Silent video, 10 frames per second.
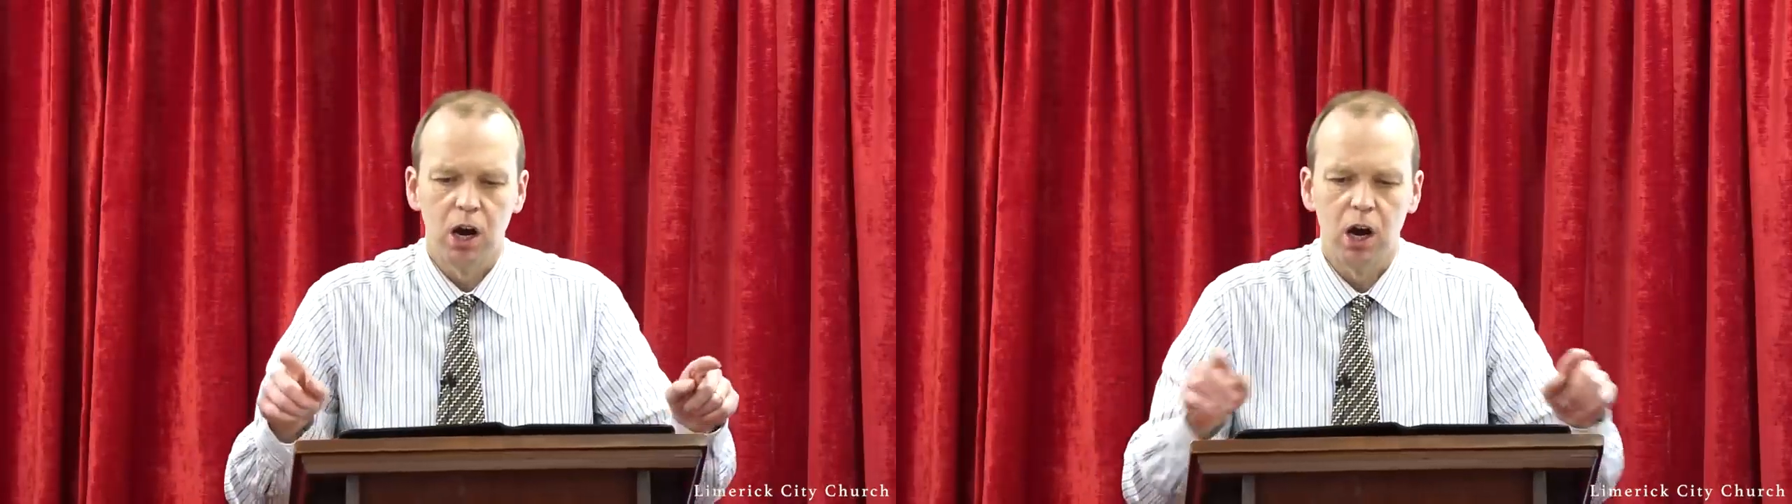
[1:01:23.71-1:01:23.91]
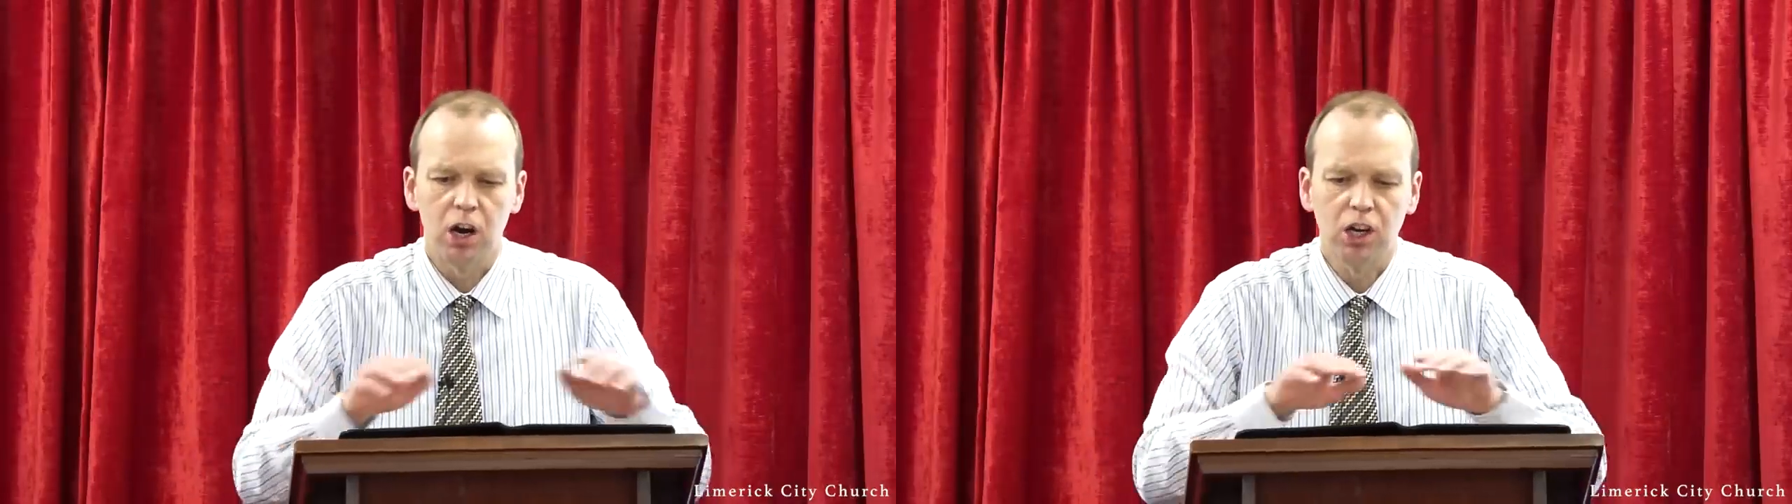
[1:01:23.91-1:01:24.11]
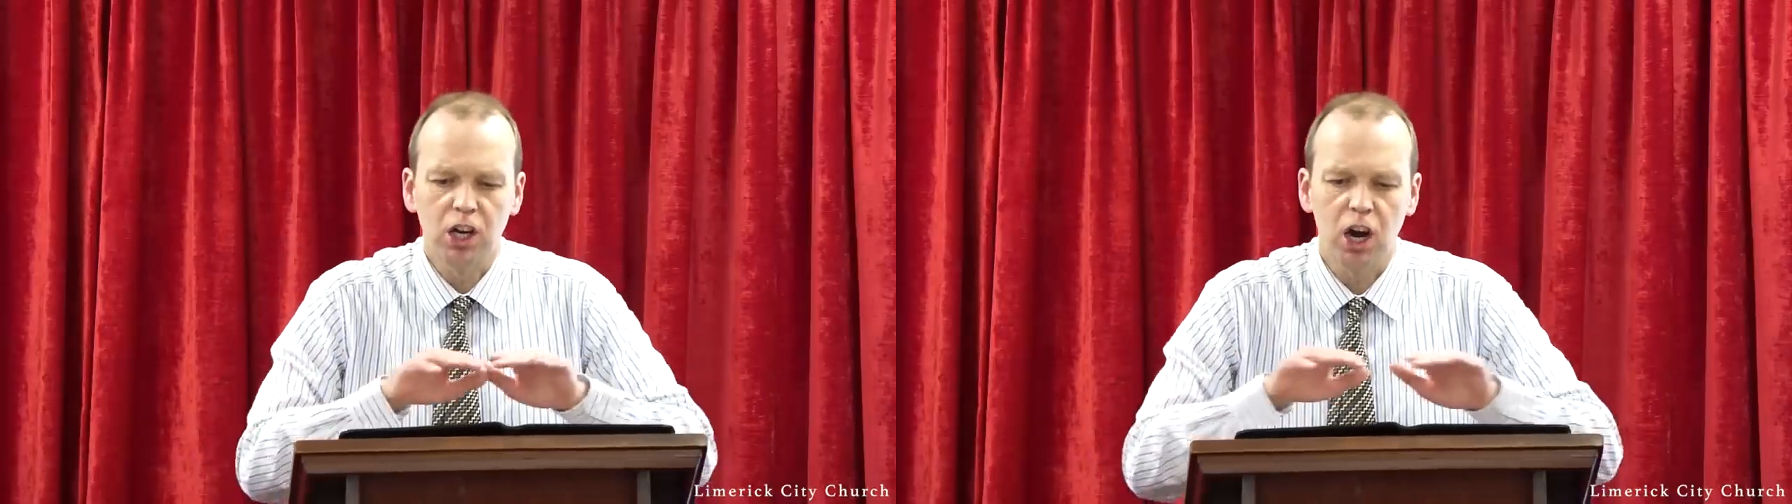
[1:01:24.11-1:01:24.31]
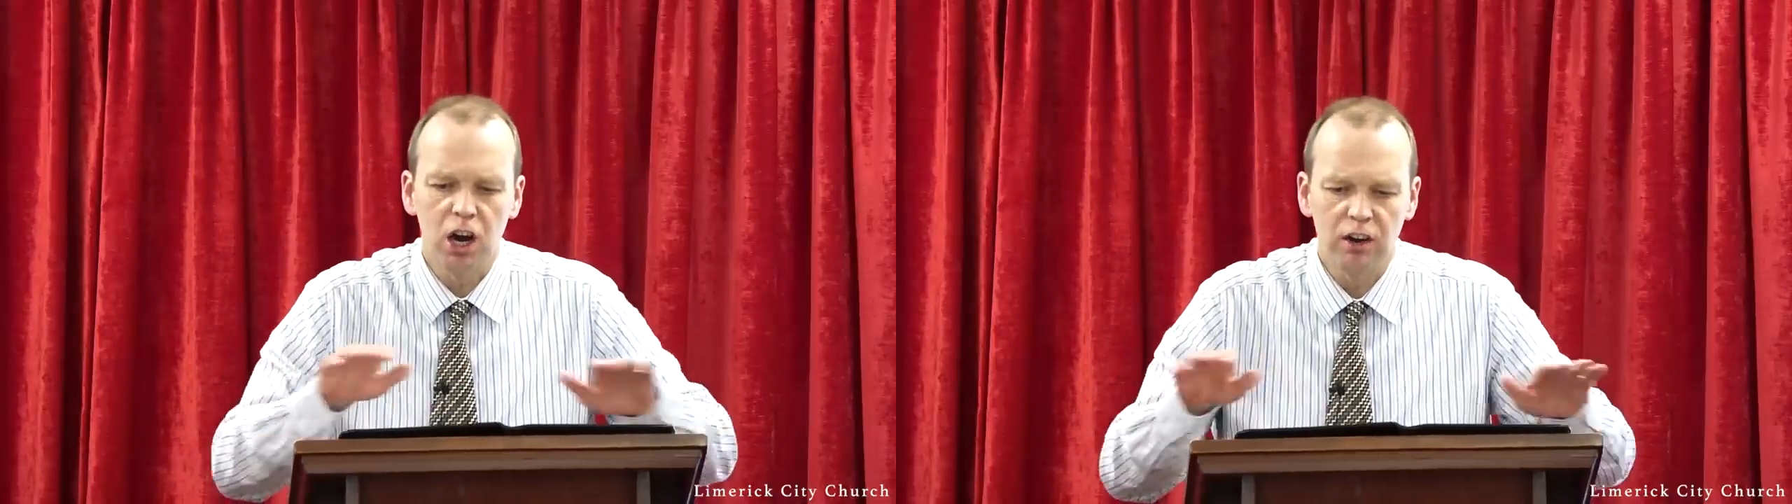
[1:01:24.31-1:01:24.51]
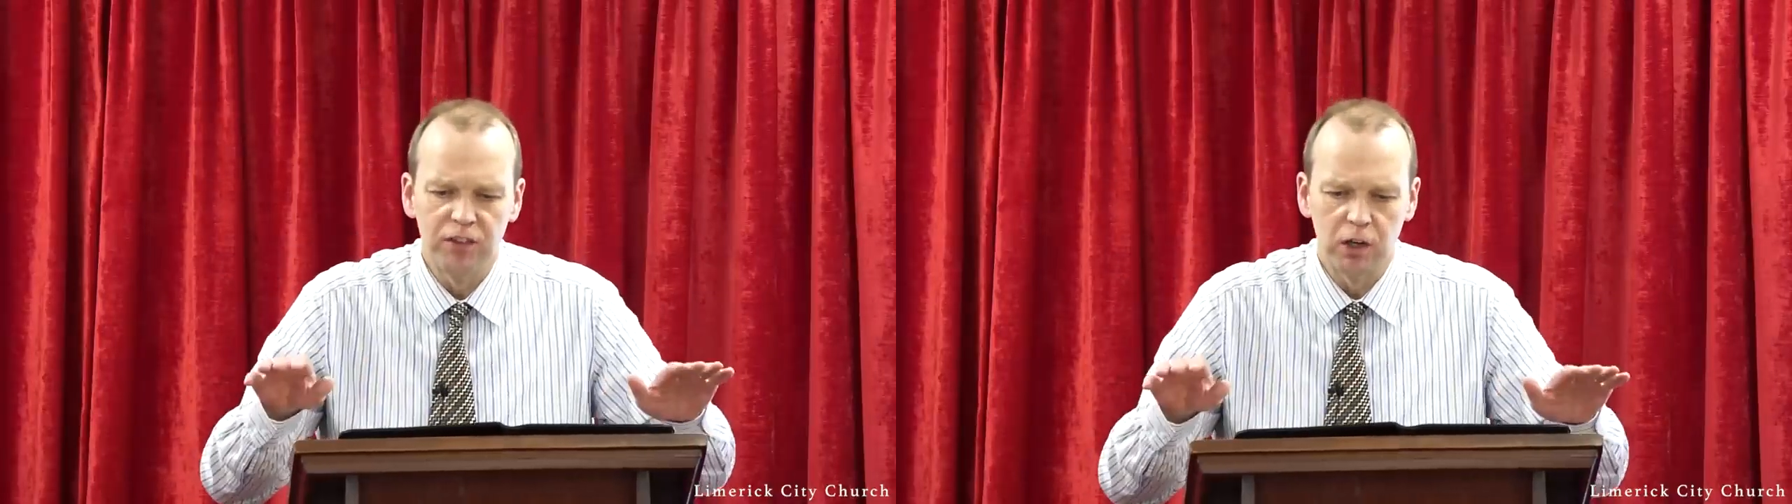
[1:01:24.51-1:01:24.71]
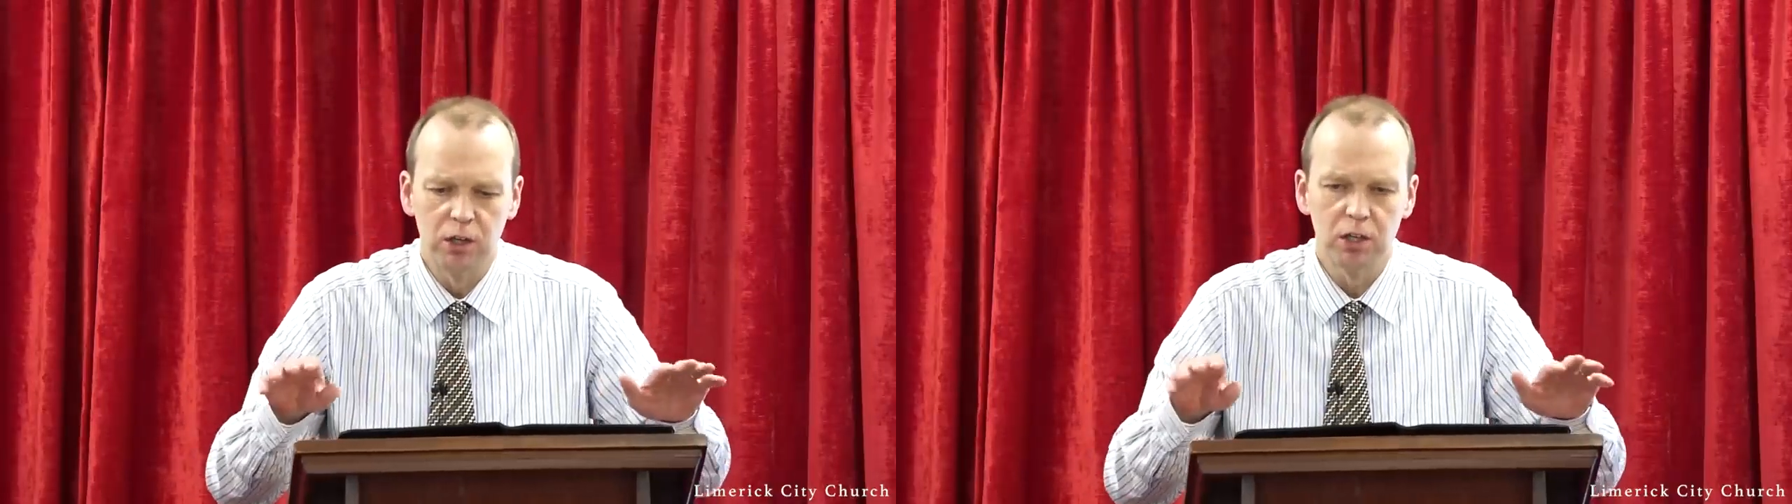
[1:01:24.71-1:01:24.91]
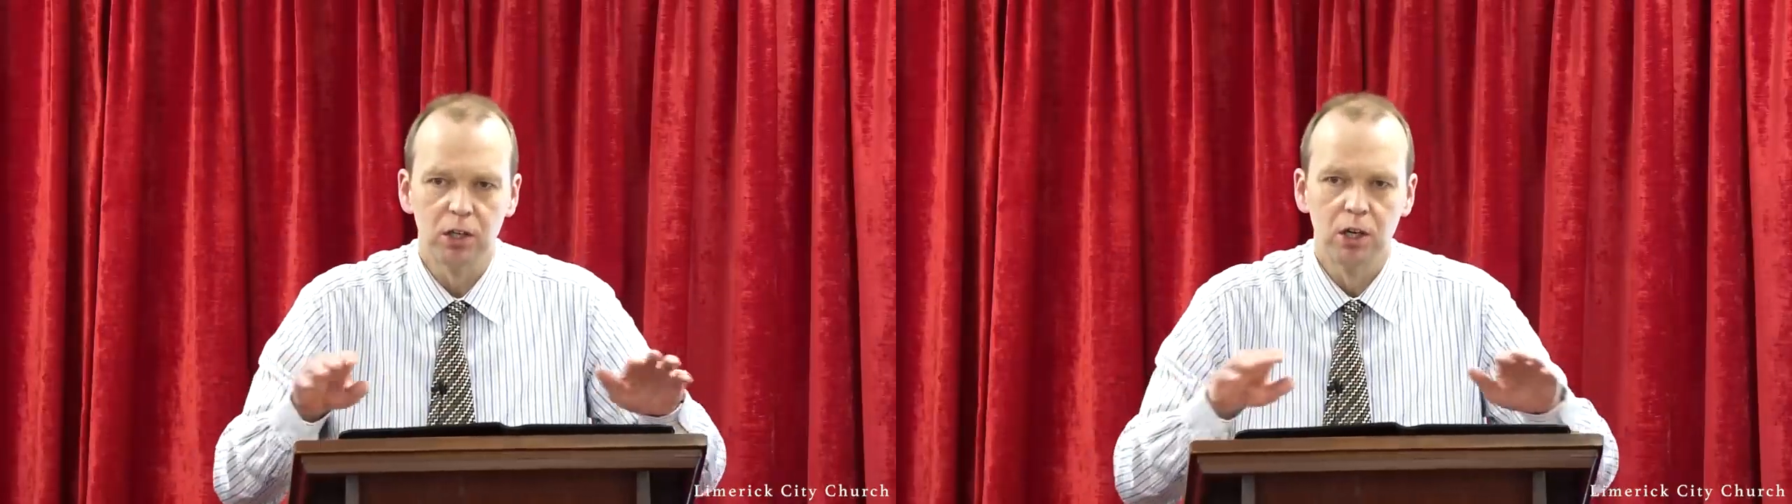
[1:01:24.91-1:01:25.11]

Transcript: are covered